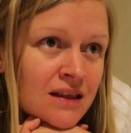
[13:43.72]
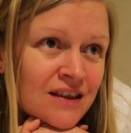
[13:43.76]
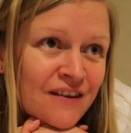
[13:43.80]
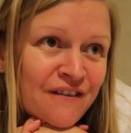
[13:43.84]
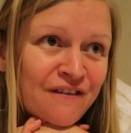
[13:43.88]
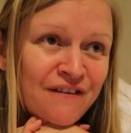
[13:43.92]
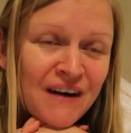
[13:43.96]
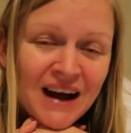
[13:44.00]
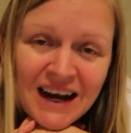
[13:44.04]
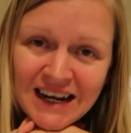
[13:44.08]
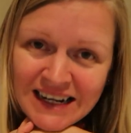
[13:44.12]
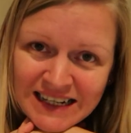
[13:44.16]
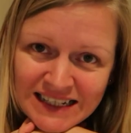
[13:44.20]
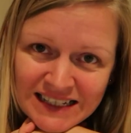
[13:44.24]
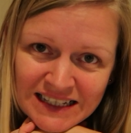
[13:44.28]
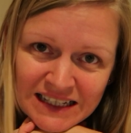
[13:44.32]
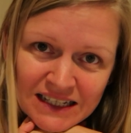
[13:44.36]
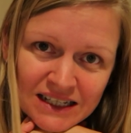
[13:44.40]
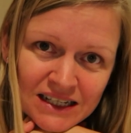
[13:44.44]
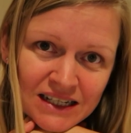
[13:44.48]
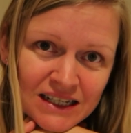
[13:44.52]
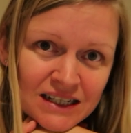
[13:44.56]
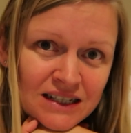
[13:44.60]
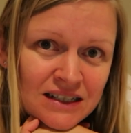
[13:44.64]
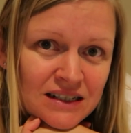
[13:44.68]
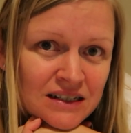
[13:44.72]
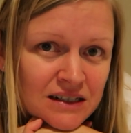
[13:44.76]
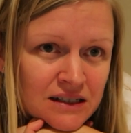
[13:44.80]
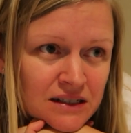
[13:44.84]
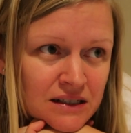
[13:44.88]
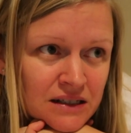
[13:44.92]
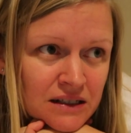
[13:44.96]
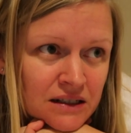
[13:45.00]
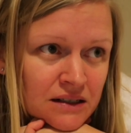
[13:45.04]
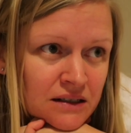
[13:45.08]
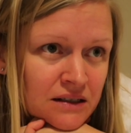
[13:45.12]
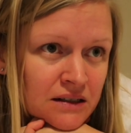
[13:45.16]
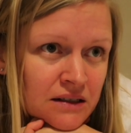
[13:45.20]
the
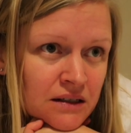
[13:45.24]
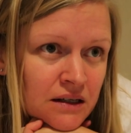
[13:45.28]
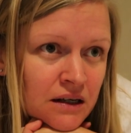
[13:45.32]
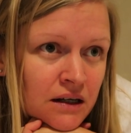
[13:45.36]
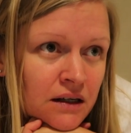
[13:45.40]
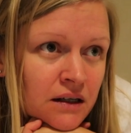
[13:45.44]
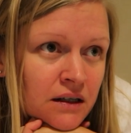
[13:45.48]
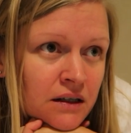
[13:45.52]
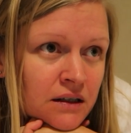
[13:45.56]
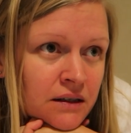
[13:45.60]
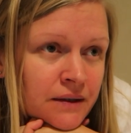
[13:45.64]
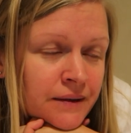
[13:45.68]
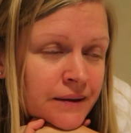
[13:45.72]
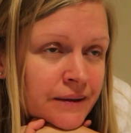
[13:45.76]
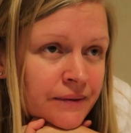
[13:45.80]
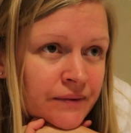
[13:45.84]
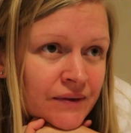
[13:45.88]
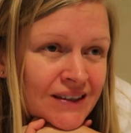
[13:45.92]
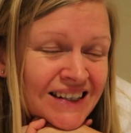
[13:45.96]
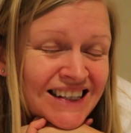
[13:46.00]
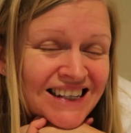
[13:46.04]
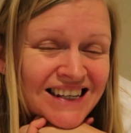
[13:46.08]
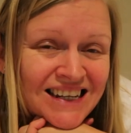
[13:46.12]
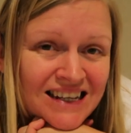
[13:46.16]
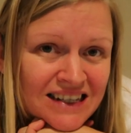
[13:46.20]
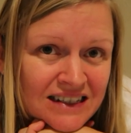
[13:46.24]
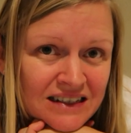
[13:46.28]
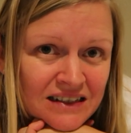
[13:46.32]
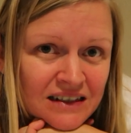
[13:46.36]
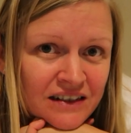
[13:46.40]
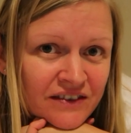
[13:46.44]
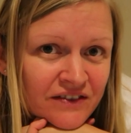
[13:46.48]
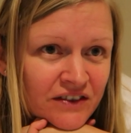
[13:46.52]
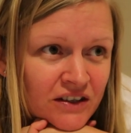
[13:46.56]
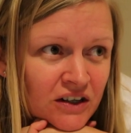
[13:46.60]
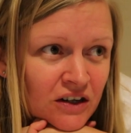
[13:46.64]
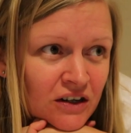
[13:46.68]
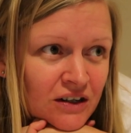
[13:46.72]
vaccines and the easing
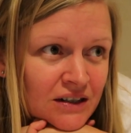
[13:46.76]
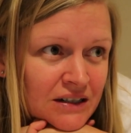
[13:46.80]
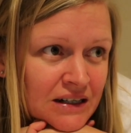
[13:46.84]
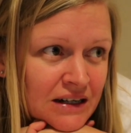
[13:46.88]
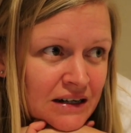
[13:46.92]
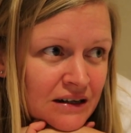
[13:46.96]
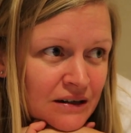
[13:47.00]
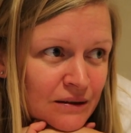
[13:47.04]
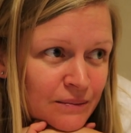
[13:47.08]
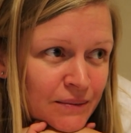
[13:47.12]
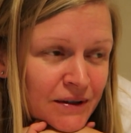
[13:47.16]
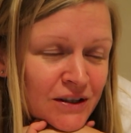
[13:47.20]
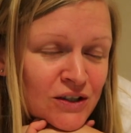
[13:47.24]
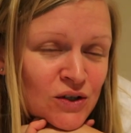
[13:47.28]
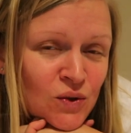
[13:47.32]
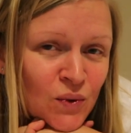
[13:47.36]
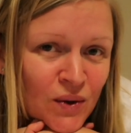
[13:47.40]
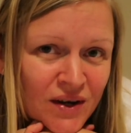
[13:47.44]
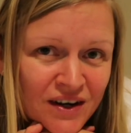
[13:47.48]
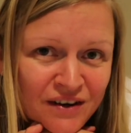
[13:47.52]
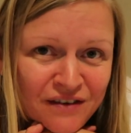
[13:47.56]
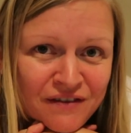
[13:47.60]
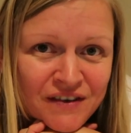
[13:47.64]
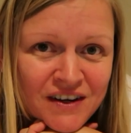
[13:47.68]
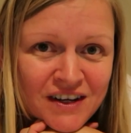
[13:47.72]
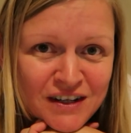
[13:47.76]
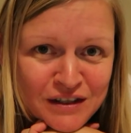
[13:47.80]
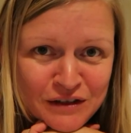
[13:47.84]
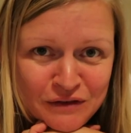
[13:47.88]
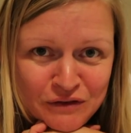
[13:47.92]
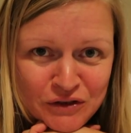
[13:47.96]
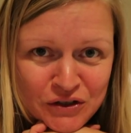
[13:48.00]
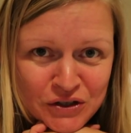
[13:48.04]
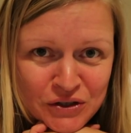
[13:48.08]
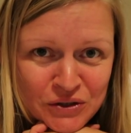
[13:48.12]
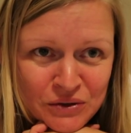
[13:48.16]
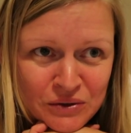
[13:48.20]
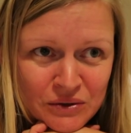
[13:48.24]
of the lockdown, by the 21st of
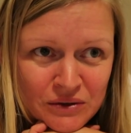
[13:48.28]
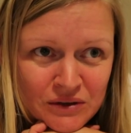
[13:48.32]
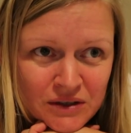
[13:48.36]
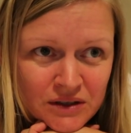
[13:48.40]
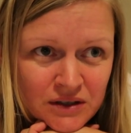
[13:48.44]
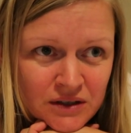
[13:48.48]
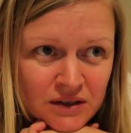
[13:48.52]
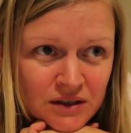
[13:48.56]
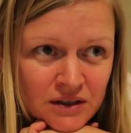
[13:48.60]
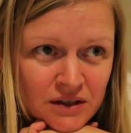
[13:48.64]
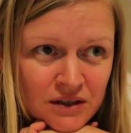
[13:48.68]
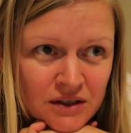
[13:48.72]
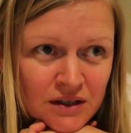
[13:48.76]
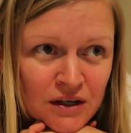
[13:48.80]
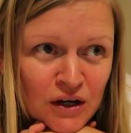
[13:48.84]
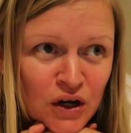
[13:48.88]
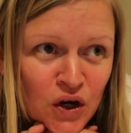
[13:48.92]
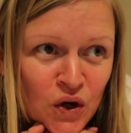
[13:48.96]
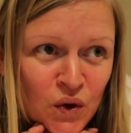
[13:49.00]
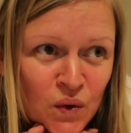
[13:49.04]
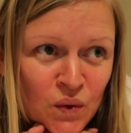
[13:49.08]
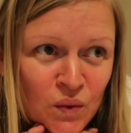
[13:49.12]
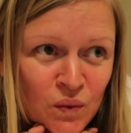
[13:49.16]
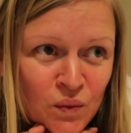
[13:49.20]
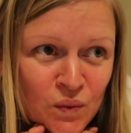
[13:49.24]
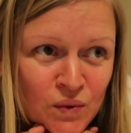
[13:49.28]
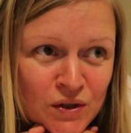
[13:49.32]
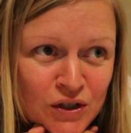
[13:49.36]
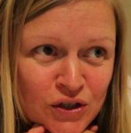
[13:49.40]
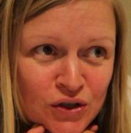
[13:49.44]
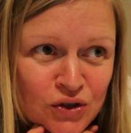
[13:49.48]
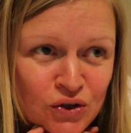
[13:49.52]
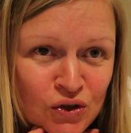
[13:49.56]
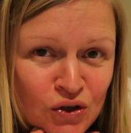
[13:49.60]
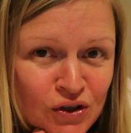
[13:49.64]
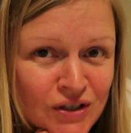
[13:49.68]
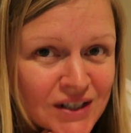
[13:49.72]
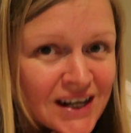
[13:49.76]
June, we
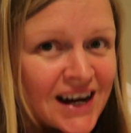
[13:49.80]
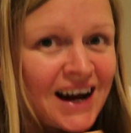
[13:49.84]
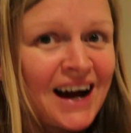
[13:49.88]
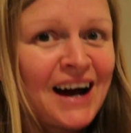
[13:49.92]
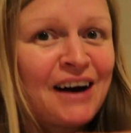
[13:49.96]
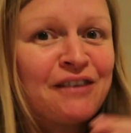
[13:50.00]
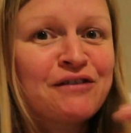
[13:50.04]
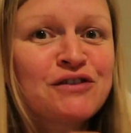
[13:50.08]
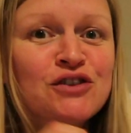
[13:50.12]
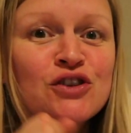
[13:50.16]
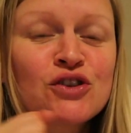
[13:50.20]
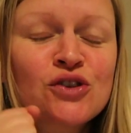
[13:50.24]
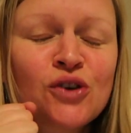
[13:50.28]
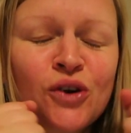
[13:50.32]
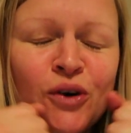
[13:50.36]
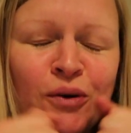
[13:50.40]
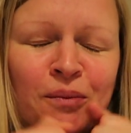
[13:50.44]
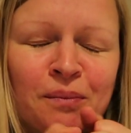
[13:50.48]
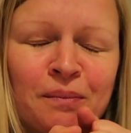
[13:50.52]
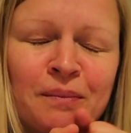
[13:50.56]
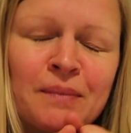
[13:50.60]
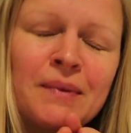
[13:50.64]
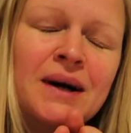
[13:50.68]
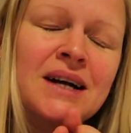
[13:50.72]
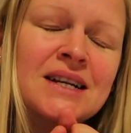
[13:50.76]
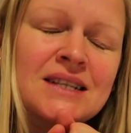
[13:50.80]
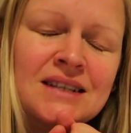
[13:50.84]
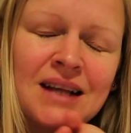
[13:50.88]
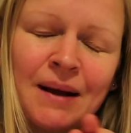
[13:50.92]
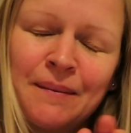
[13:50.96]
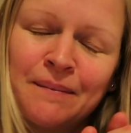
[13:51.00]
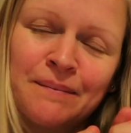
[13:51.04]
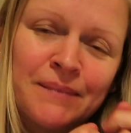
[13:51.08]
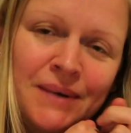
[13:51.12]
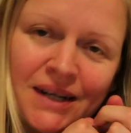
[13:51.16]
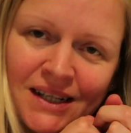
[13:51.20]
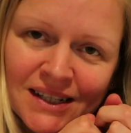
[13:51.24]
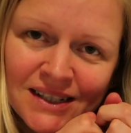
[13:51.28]
should have some
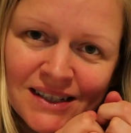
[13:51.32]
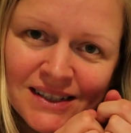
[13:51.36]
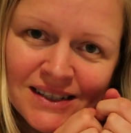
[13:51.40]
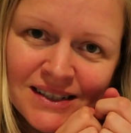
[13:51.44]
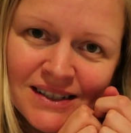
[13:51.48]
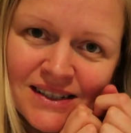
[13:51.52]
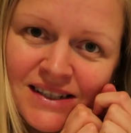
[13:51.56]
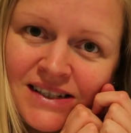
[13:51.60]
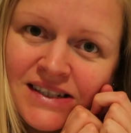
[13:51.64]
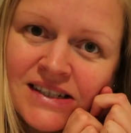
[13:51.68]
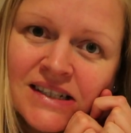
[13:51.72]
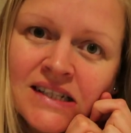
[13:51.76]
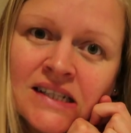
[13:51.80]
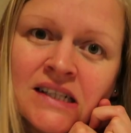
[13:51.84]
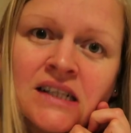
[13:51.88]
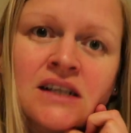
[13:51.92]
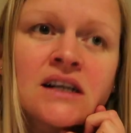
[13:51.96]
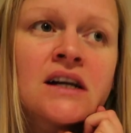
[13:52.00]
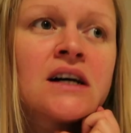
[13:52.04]
semblance